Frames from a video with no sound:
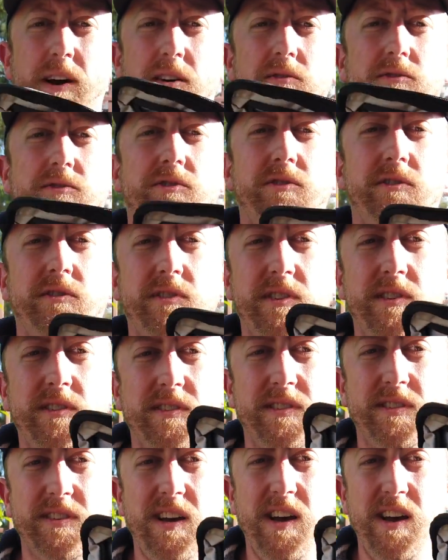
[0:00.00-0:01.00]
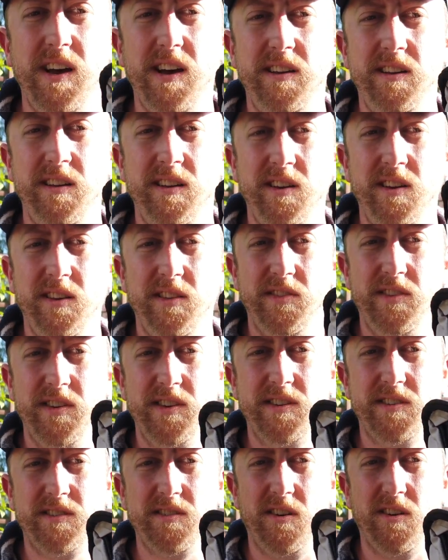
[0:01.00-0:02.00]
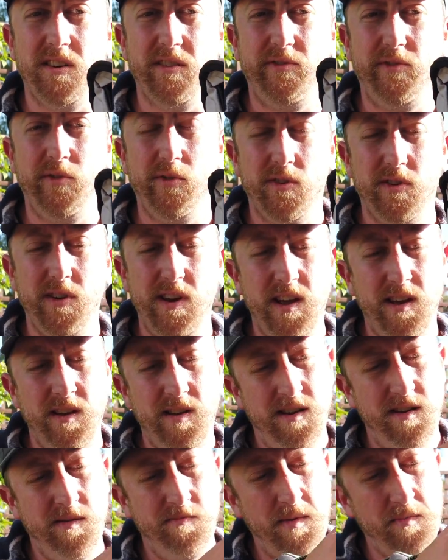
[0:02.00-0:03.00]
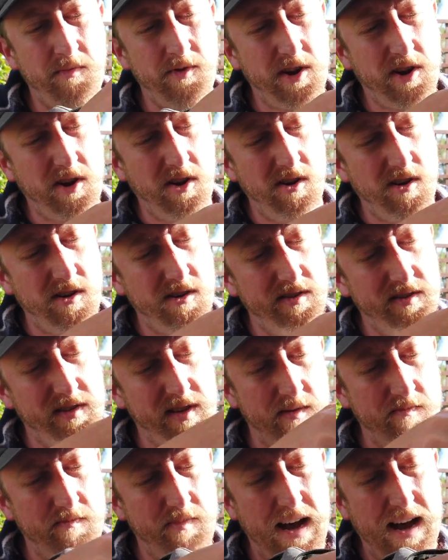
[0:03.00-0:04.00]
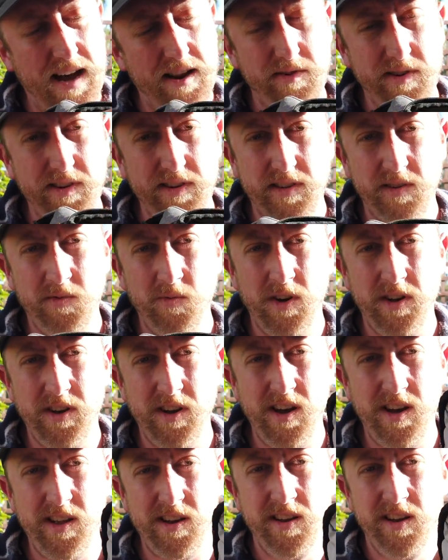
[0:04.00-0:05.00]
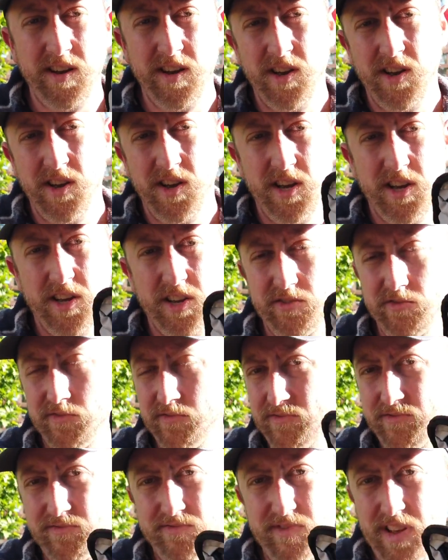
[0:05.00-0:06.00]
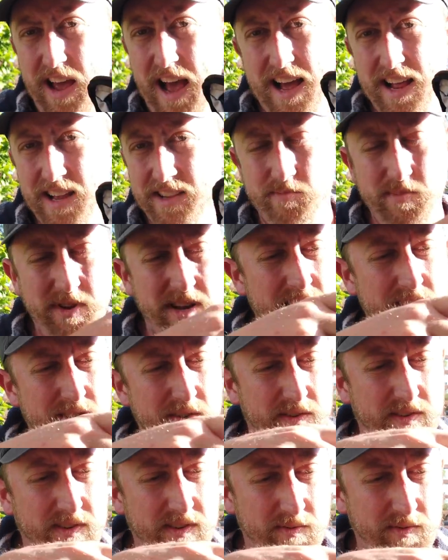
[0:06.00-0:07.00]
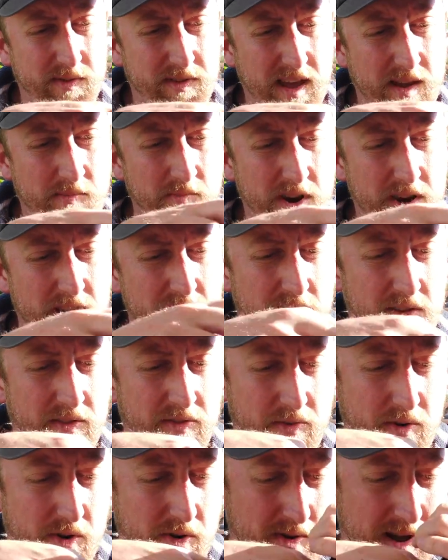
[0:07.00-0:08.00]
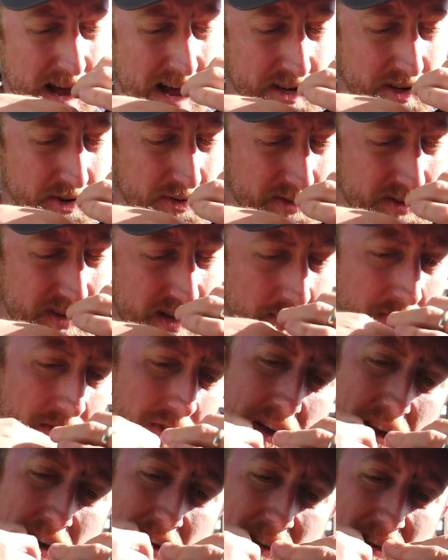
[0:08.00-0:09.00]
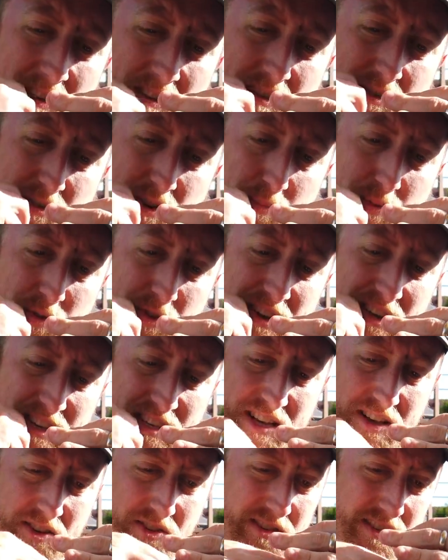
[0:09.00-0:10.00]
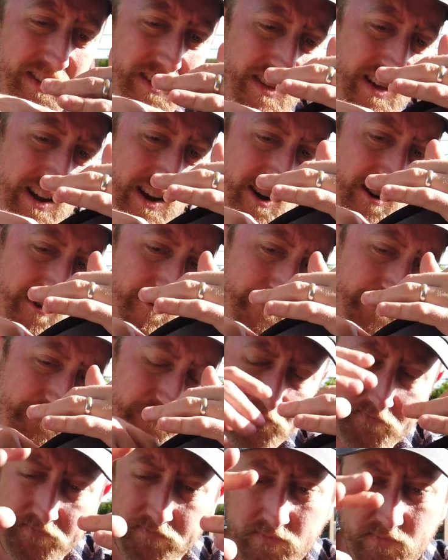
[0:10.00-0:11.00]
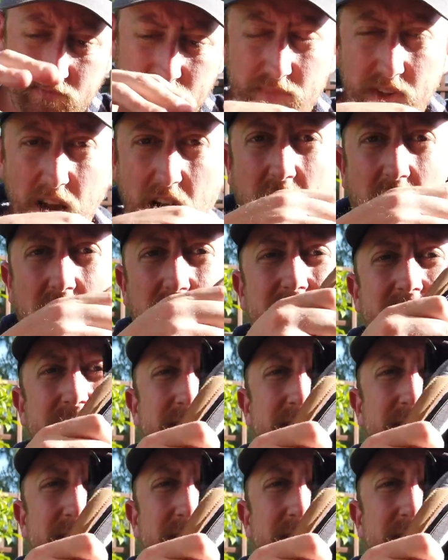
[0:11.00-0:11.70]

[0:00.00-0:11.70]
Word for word: pouch on the inside. These are for uh, memory cards and batteries and whatnot. Has many uses with ham radio. You can throw actual double A, triple A cells in there. All